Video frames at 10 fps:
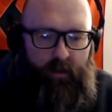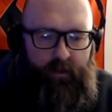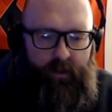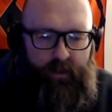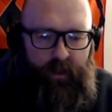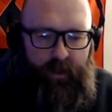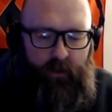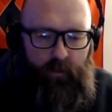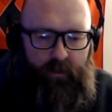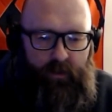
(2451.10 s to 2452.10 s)
the study
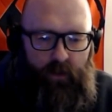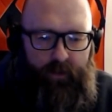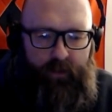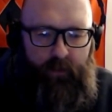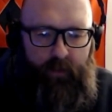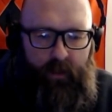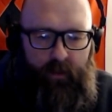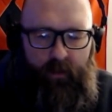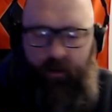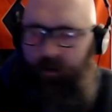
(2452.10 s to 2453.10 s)
group is going to
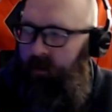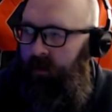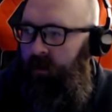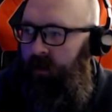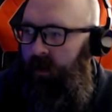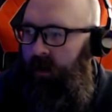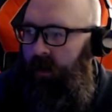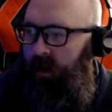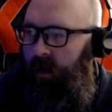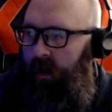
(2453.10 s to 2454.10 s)
be
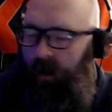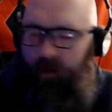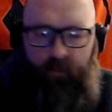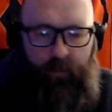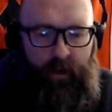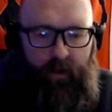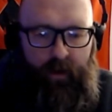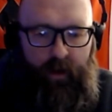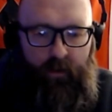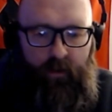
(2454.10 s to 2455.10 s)
from here on
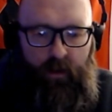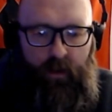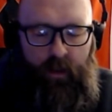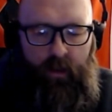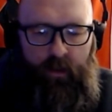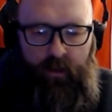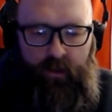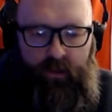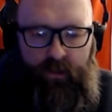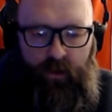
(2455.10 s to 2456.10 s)
out.
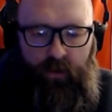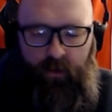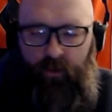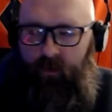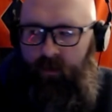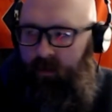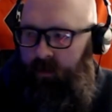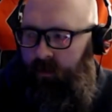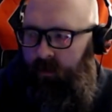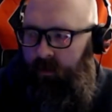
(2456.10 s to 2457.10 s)
So
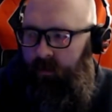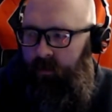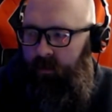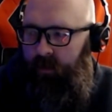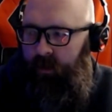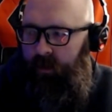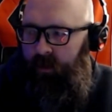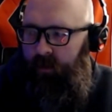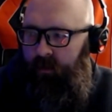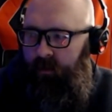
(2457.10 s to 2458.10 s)

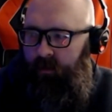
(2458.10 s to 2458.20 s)
the